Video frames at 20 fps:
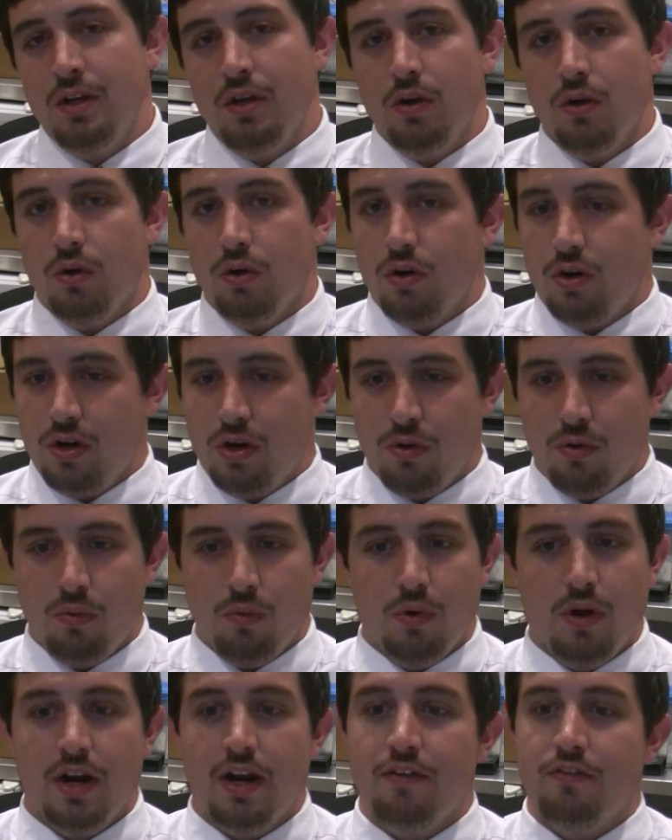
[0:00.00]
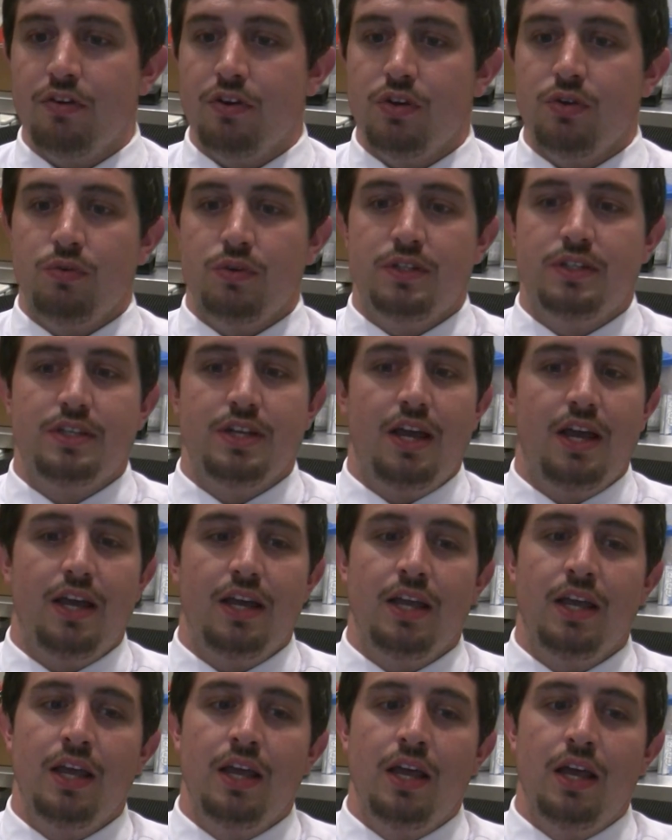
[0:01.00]
or whatever you would
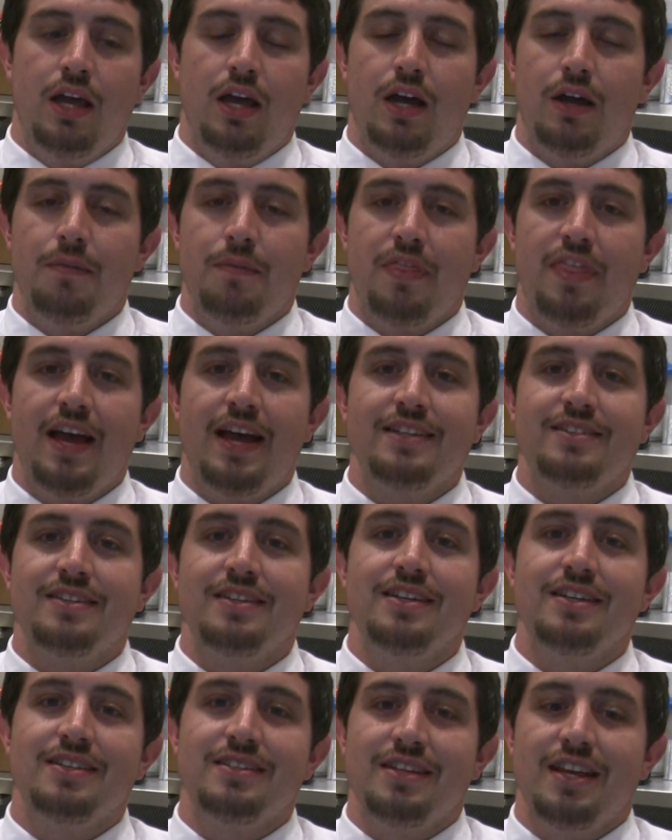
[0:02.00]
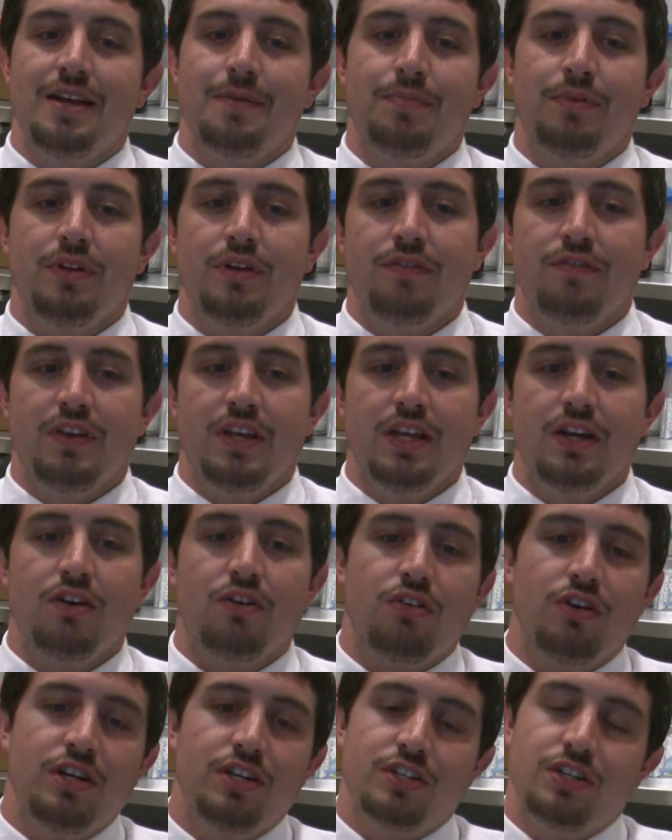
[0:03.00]
say. That's an example of
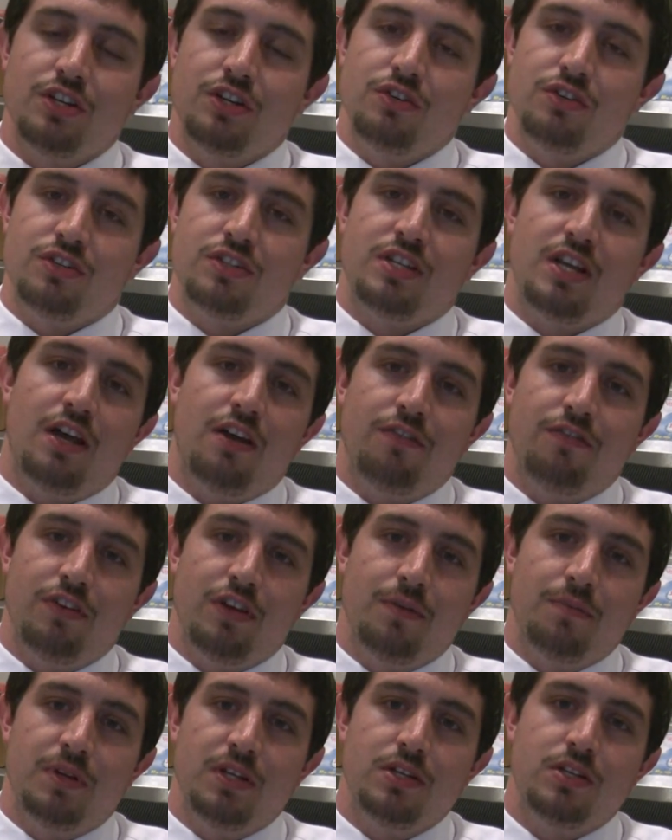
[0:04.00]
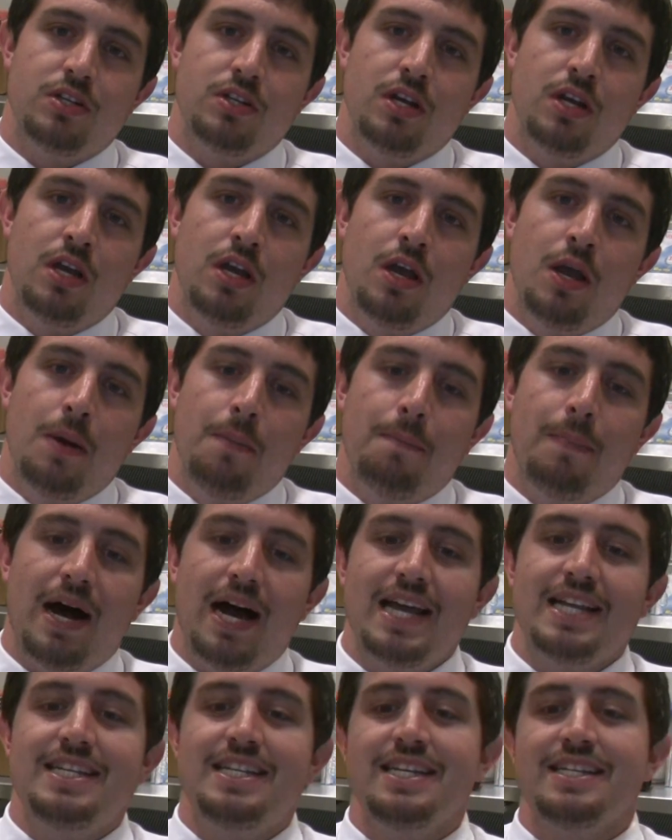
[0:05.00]
increasing your self-image
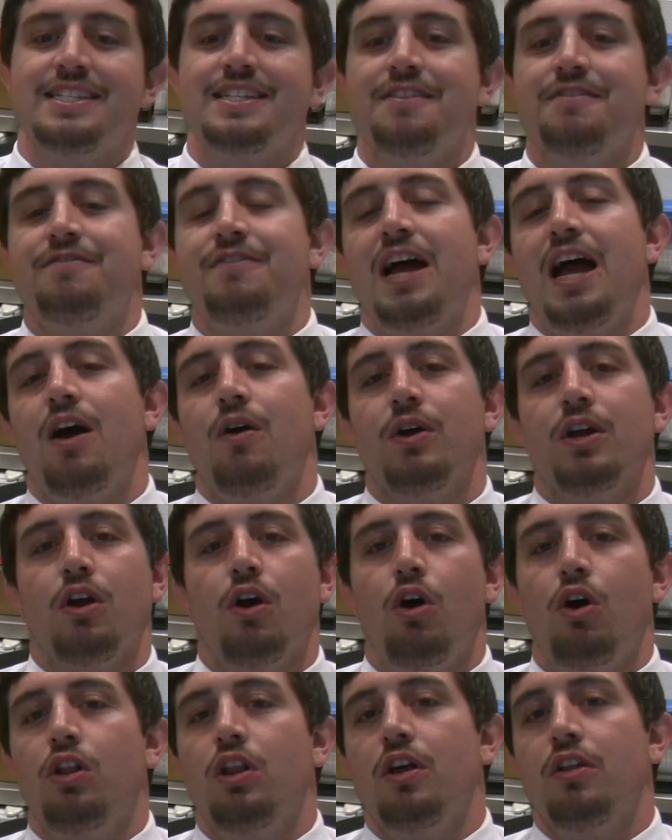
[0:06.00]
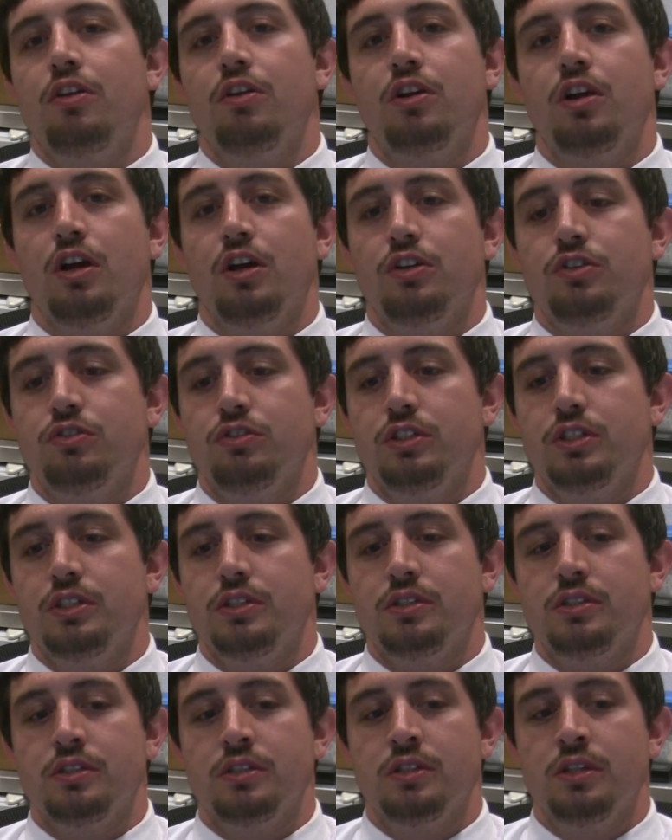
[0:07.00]
by disavowing all other
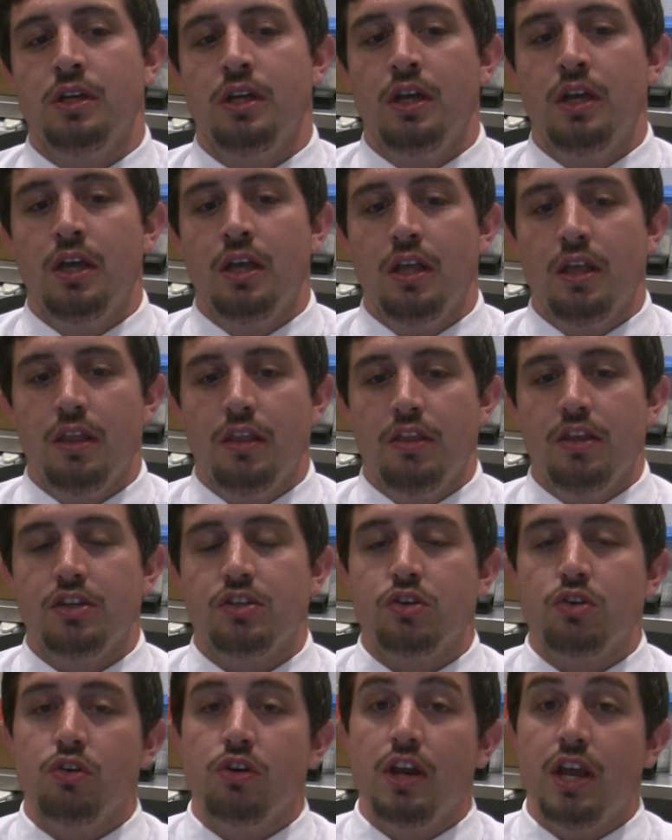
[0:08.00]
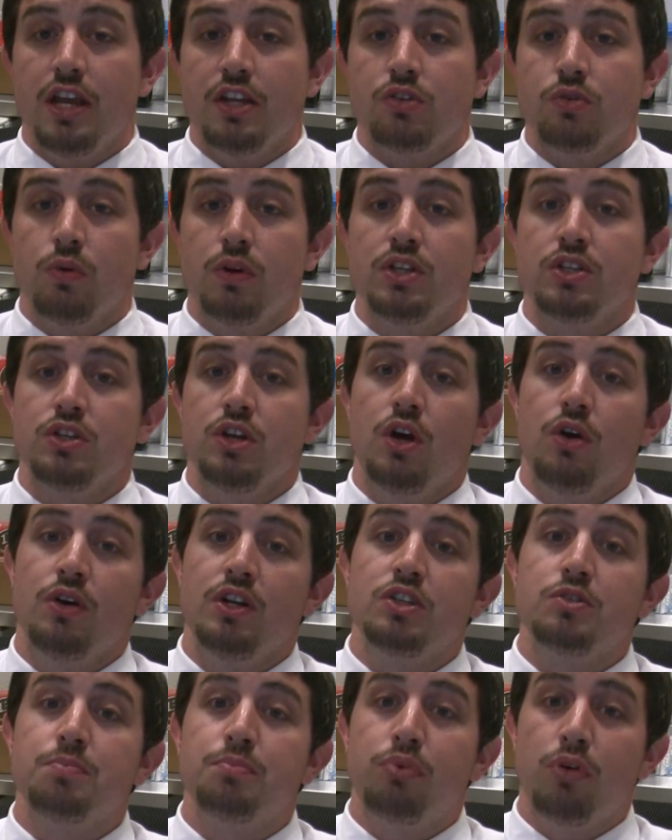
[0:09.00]
countries. This creates what is known
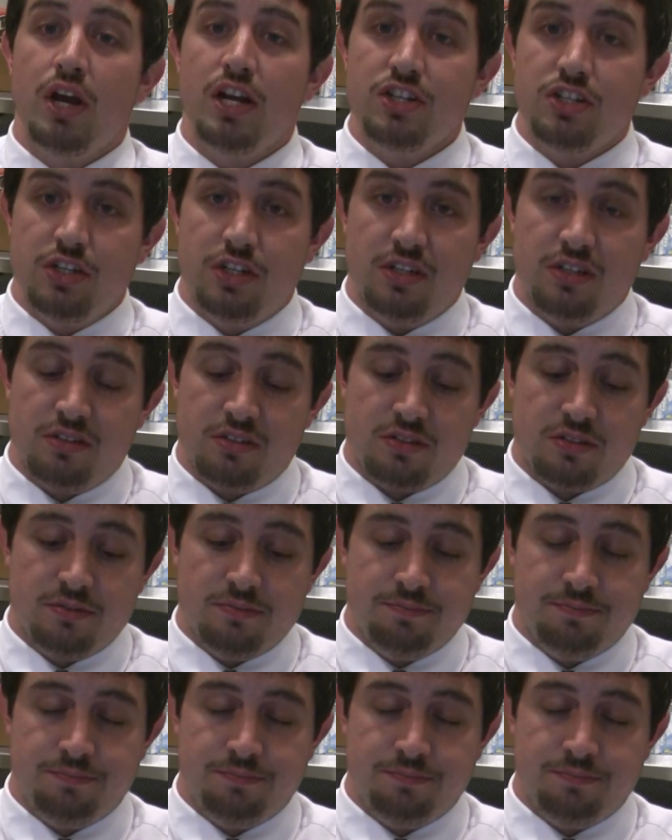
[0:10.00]
as prejudice.